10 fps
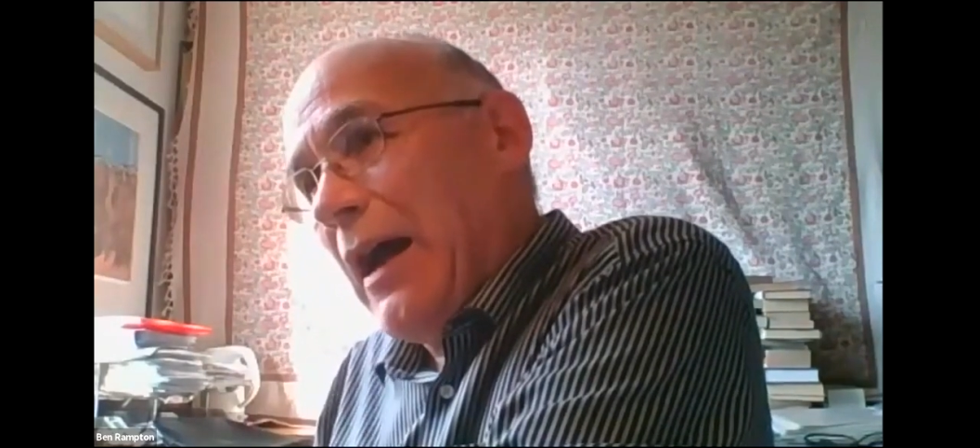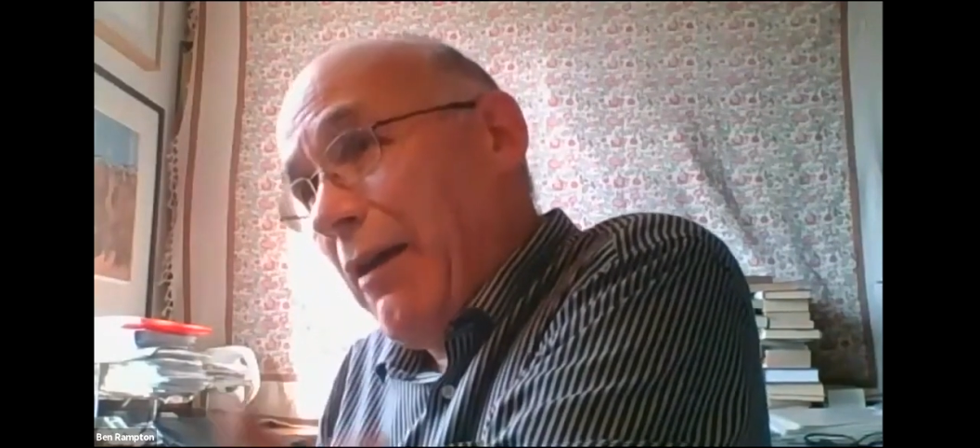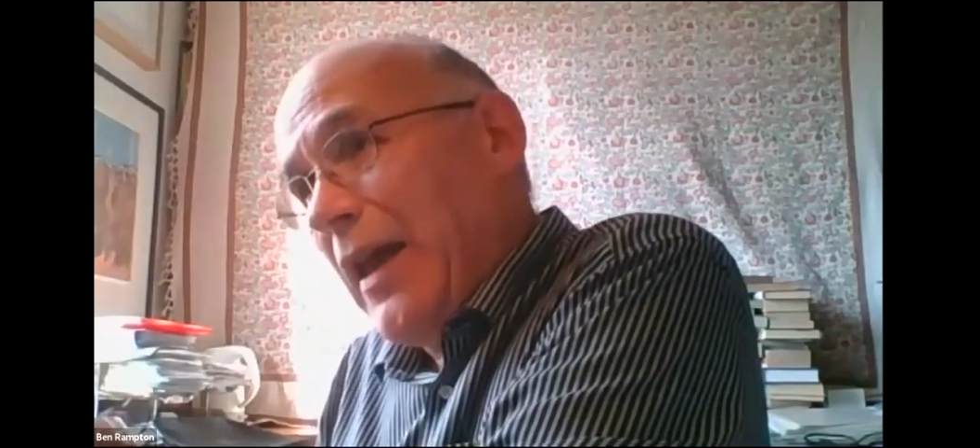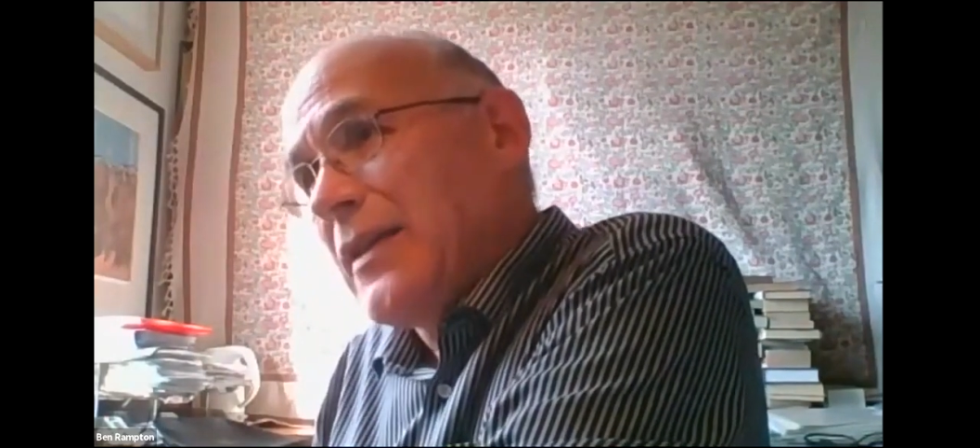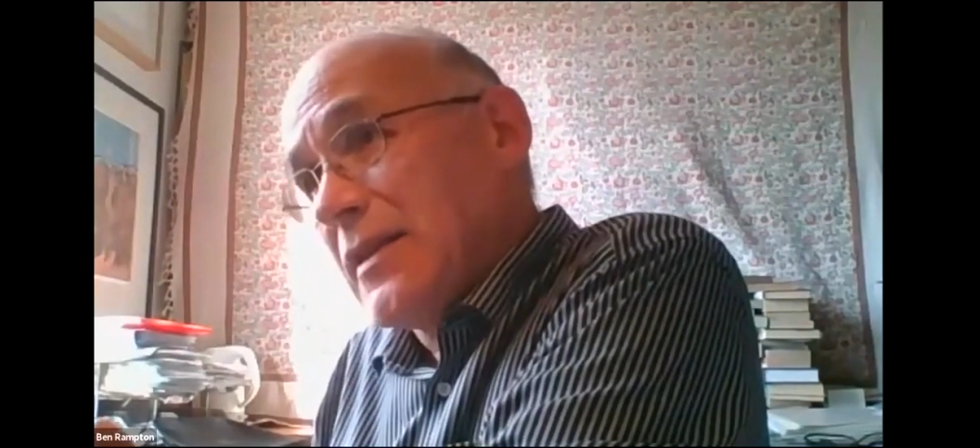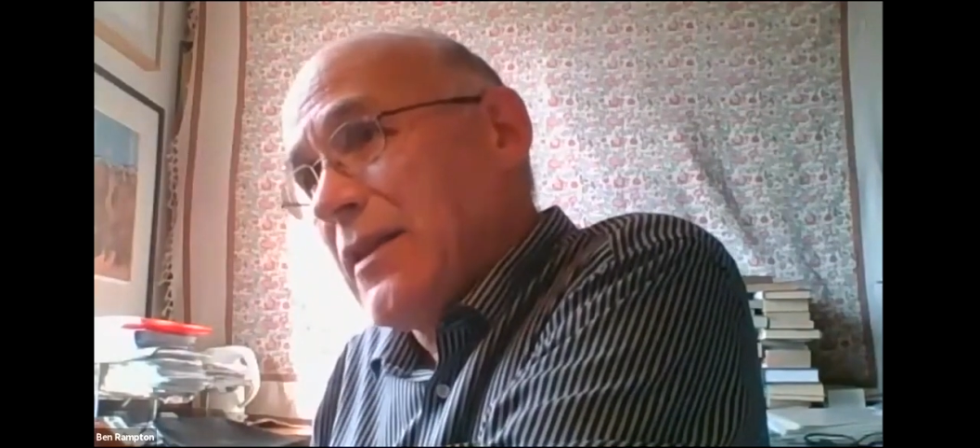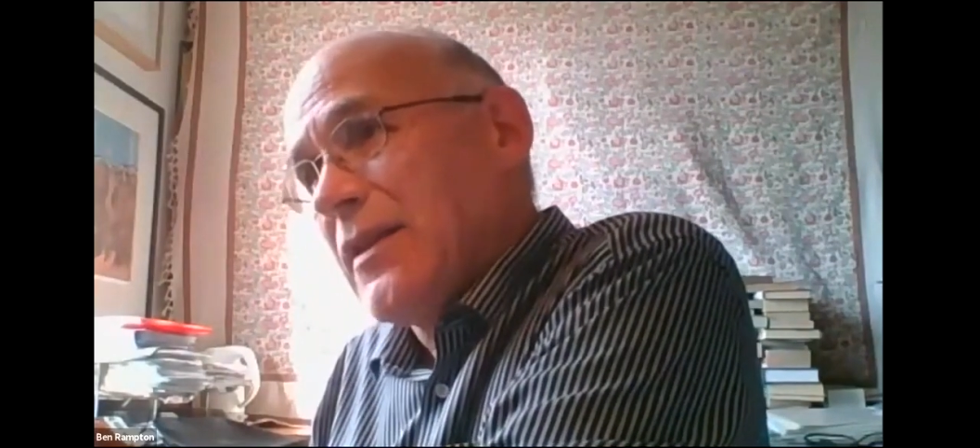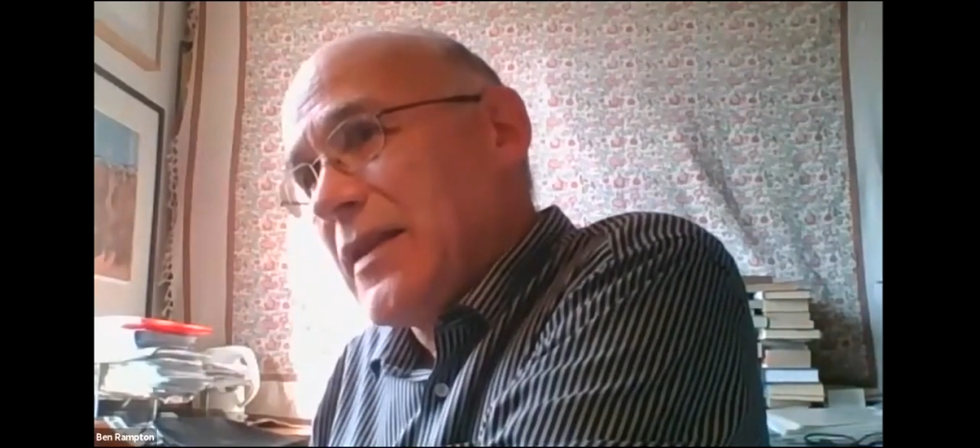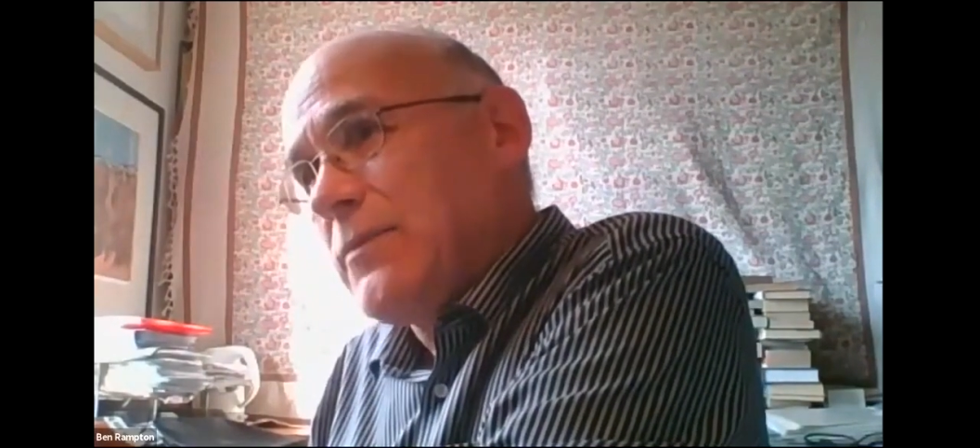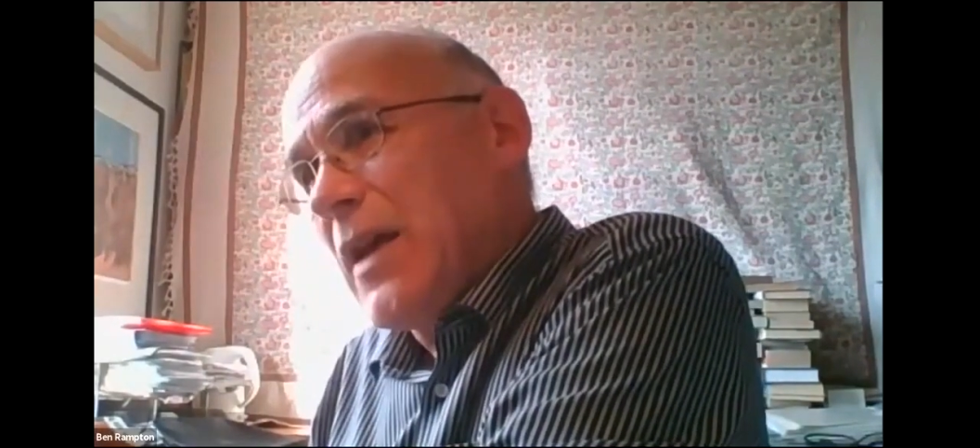heads at the
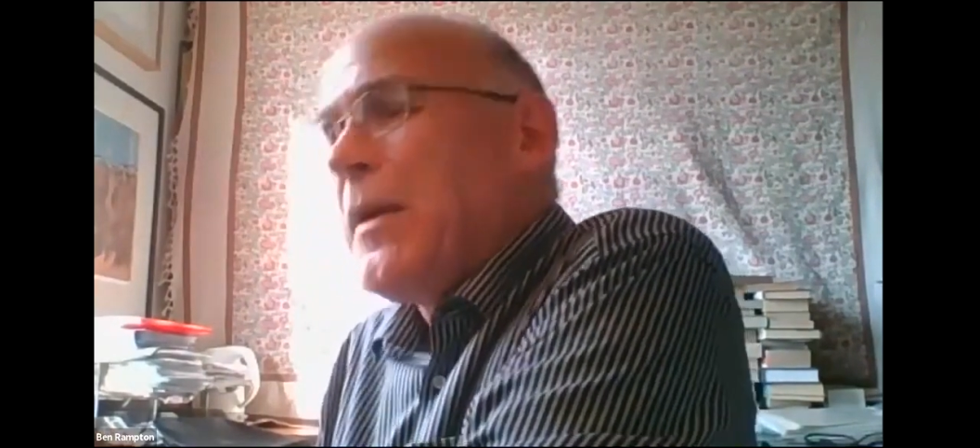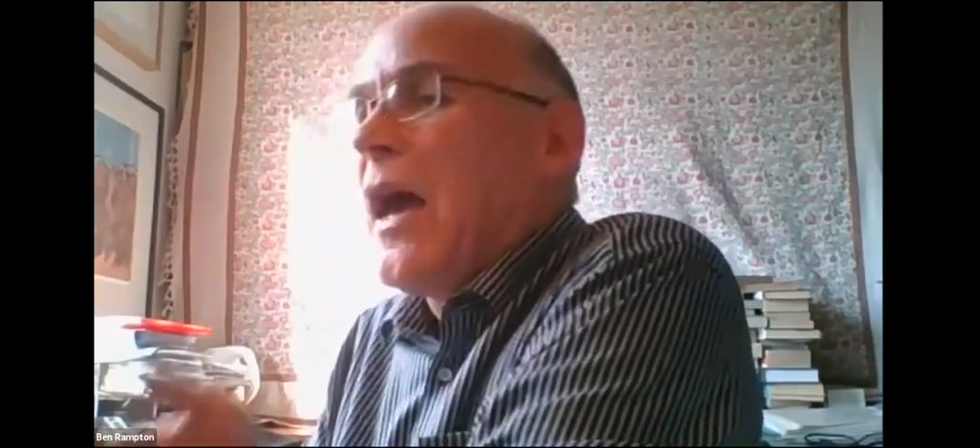same time.